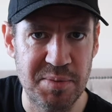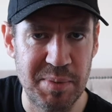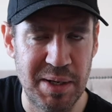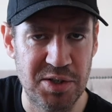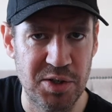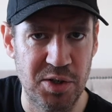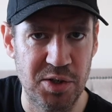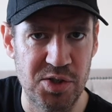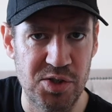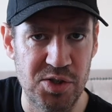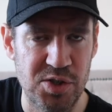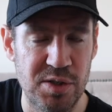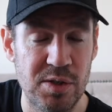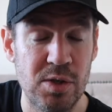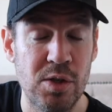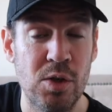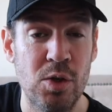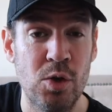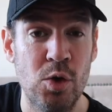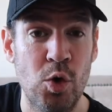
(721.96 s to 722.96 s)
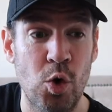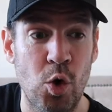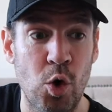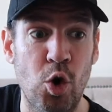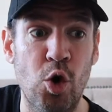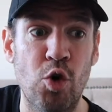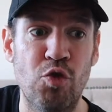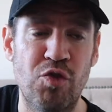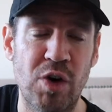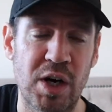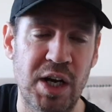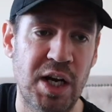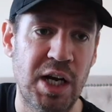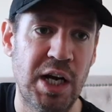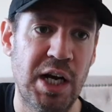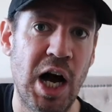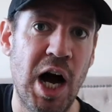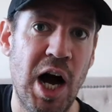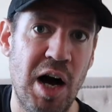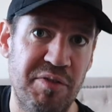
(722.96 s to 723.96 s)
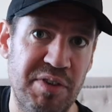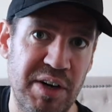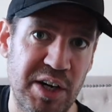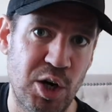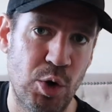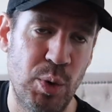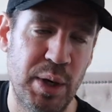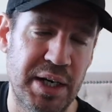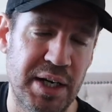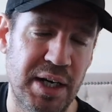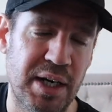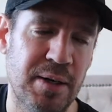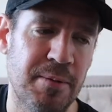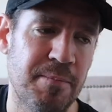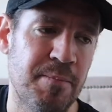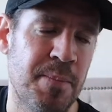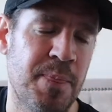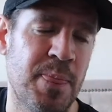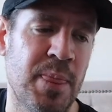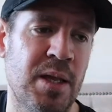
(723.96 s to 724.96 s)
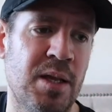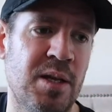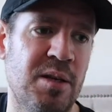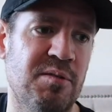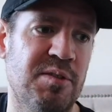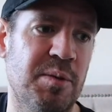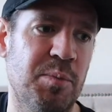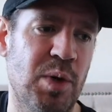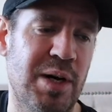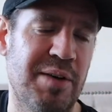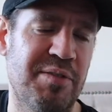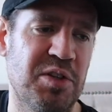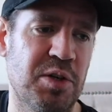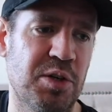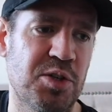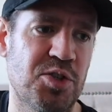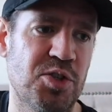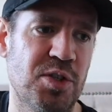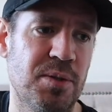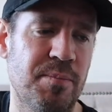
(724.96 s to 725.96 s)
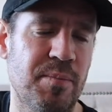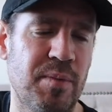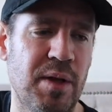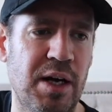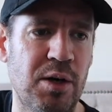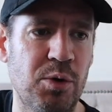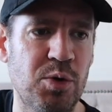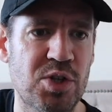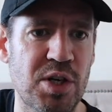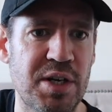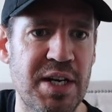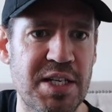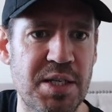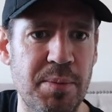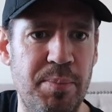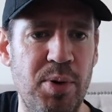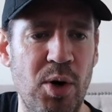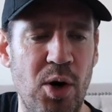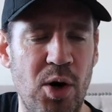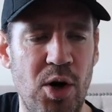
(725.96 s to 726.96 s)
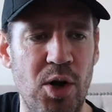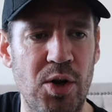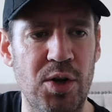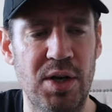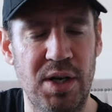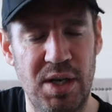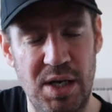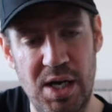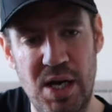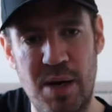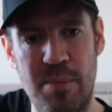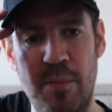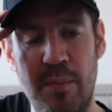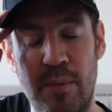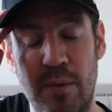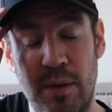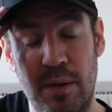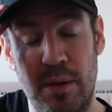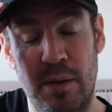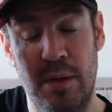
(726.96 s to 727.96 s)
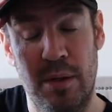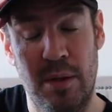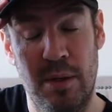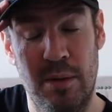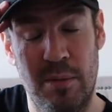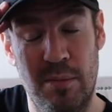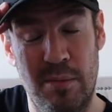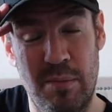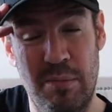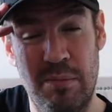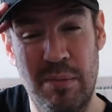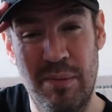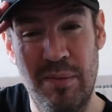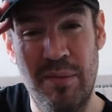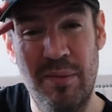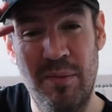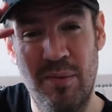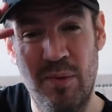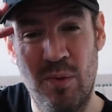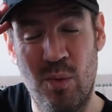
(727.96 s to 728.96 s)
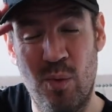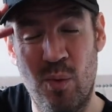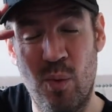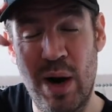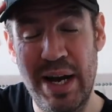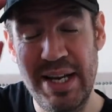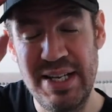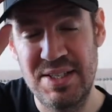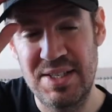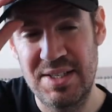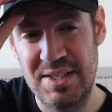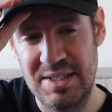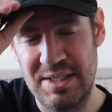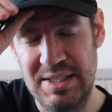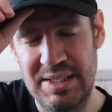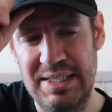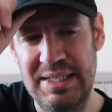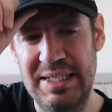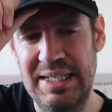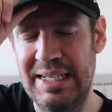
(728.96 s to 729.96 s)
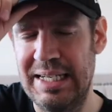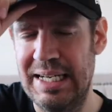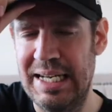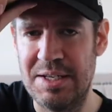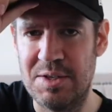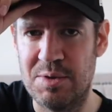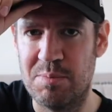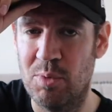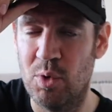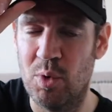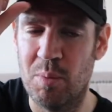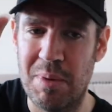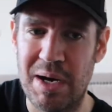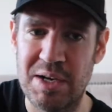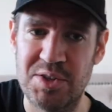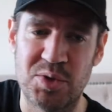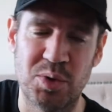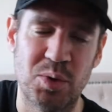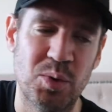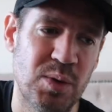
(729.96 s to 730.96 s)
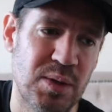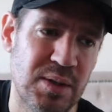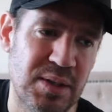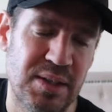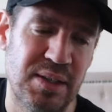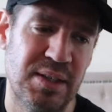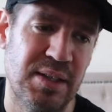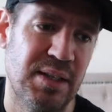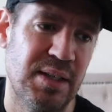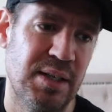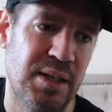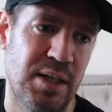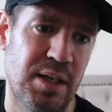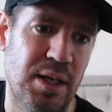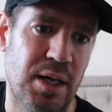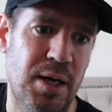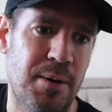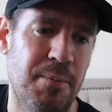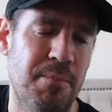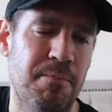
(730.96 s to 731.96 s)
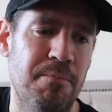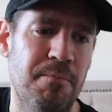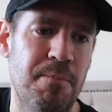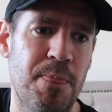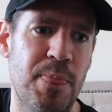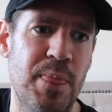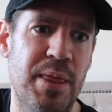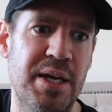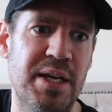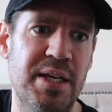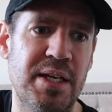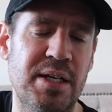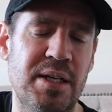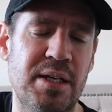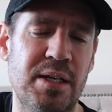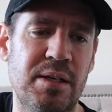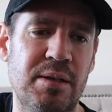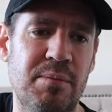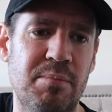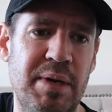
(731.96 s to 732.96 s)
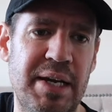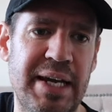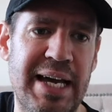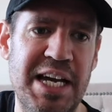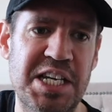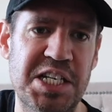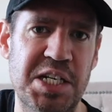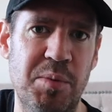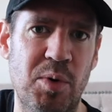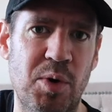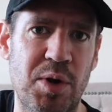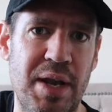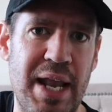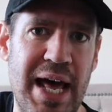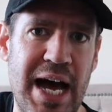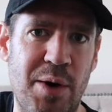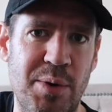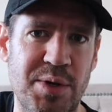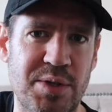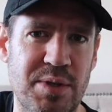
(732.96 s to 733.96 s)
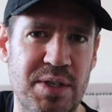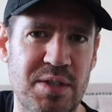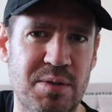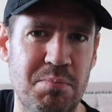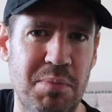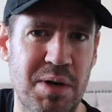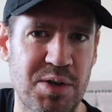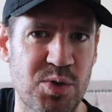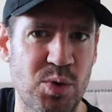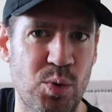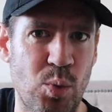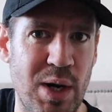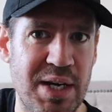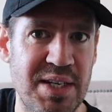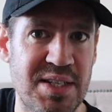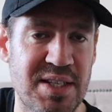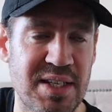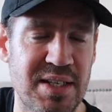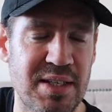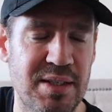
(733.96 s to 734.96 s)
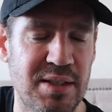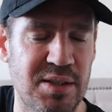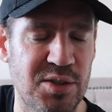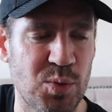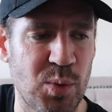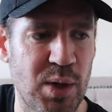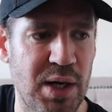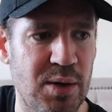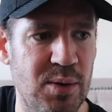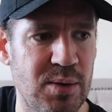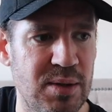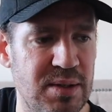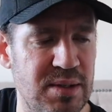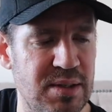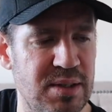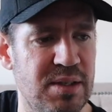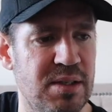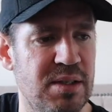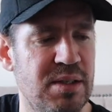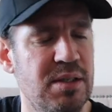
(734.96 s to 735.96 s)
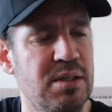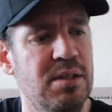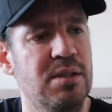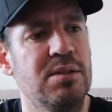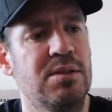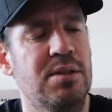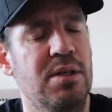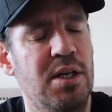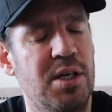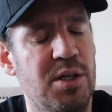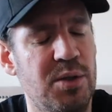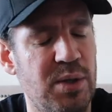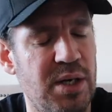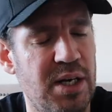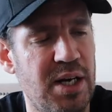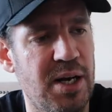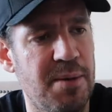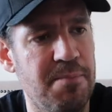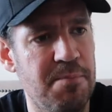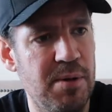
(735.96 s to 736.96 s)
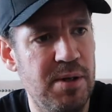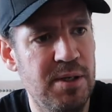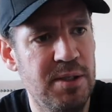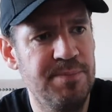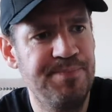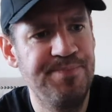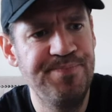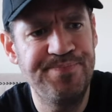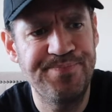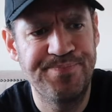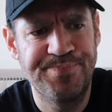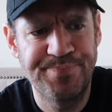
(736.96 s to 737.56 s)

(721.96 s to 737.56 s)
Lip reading: as much oxygen or recover quicker from not having the oxygen. I also need to put on weight and more muscle. The medication I'm on now is muscle wasting as well. So I